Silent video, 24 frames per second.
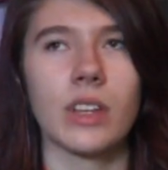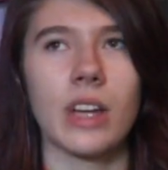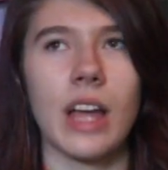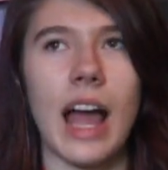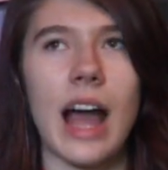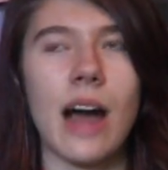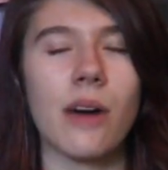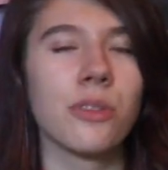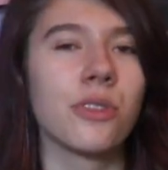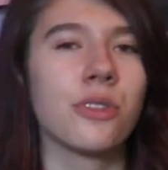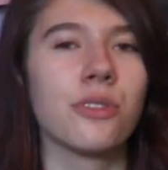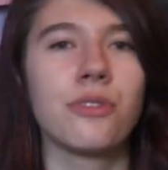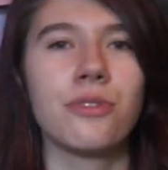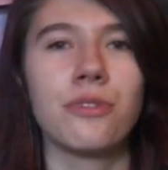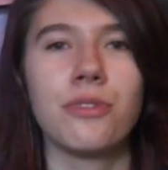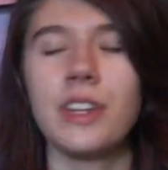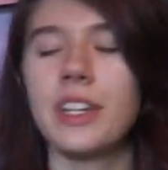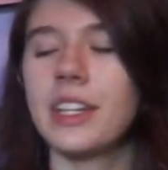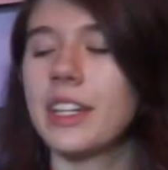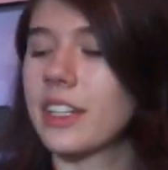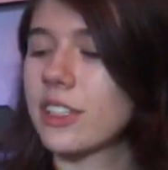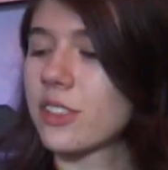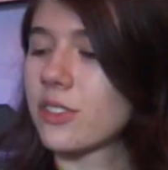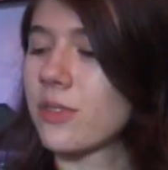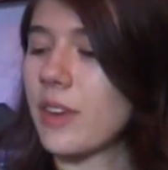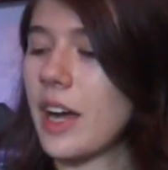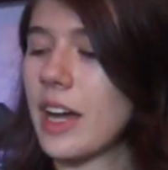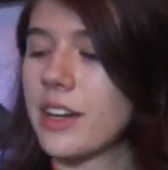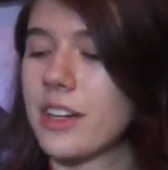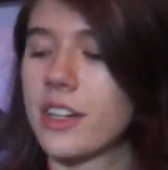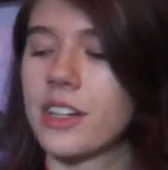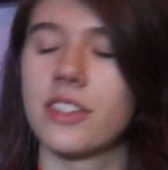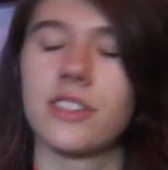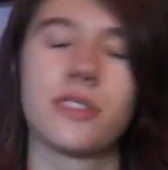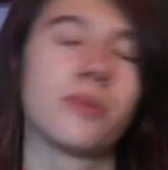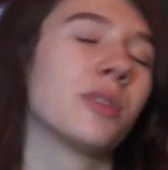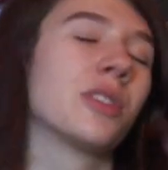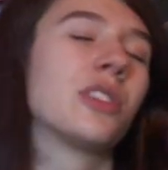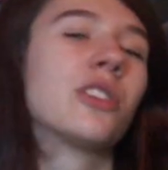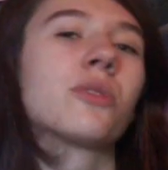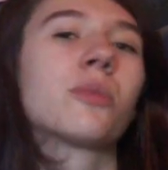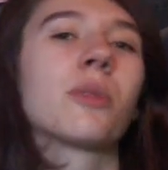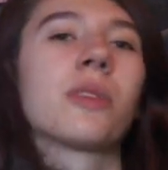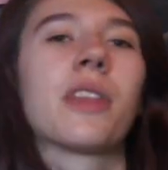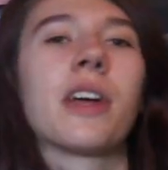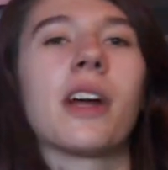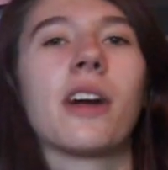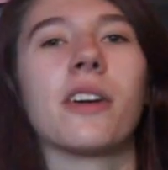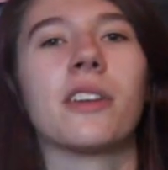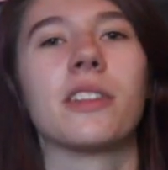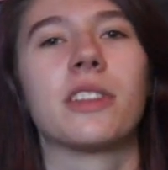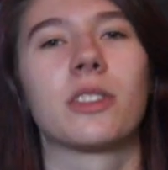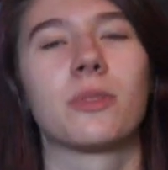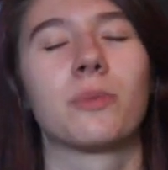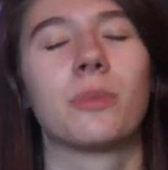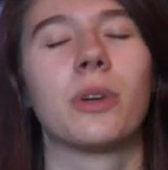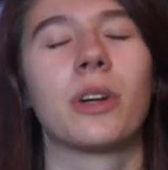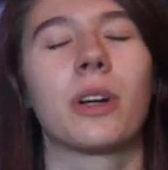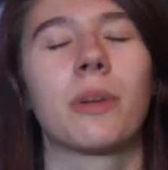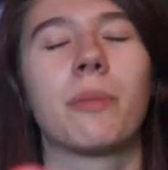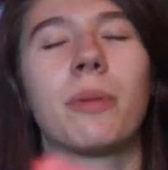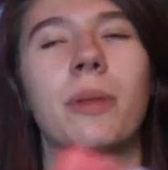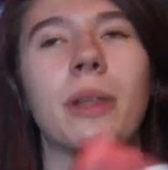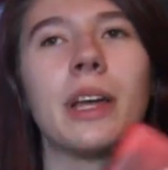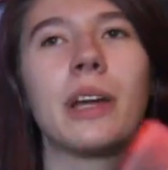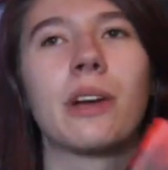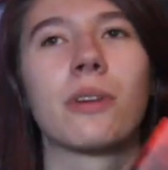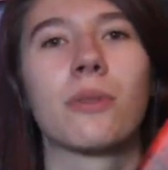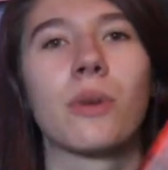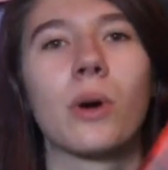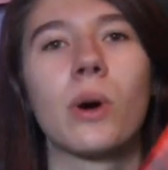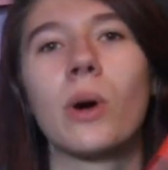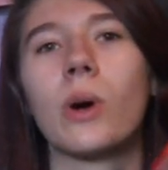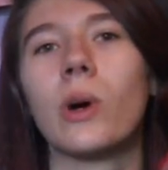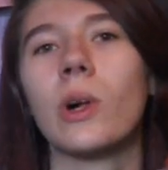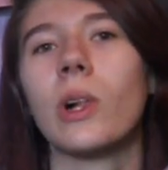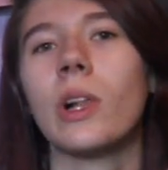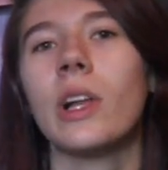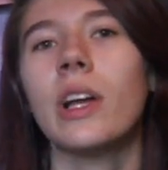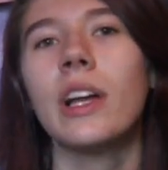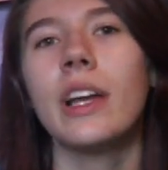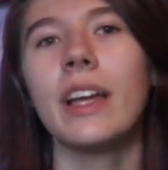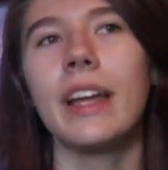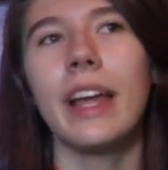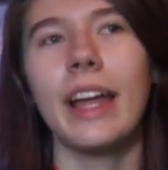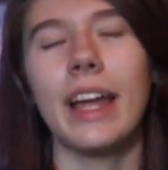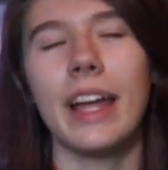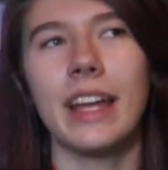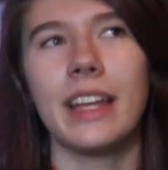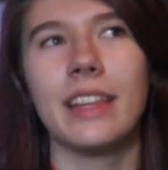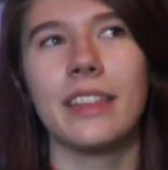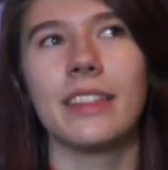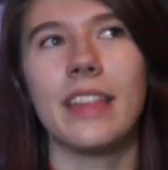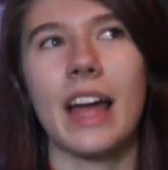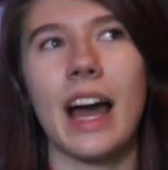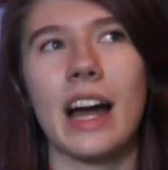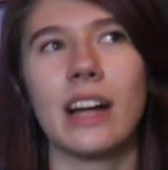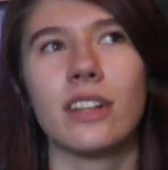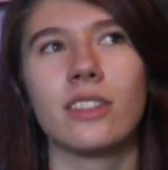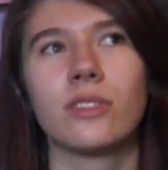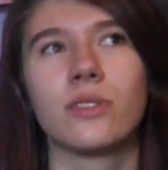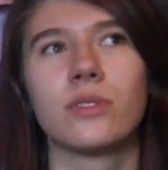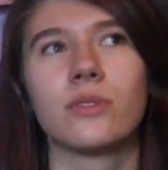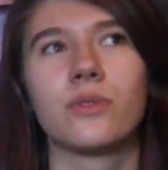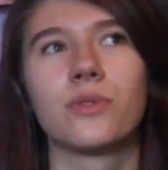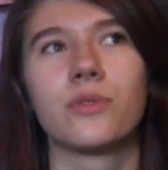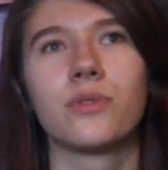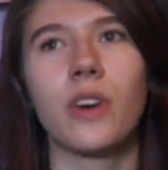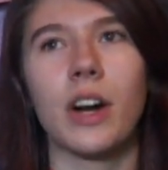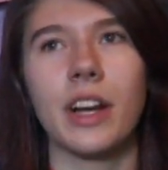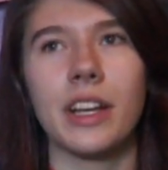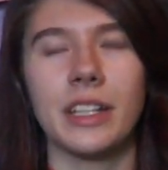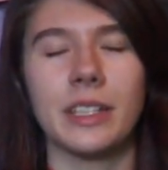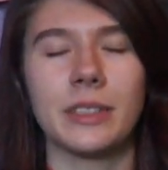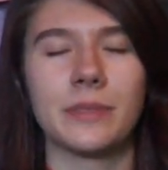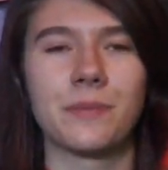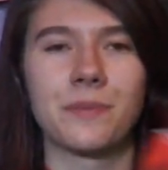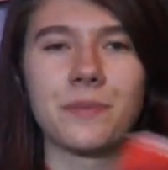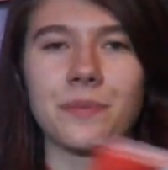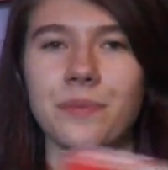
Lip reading: how the Phoenix Riders, which is what they are in this book, play a role in that fight.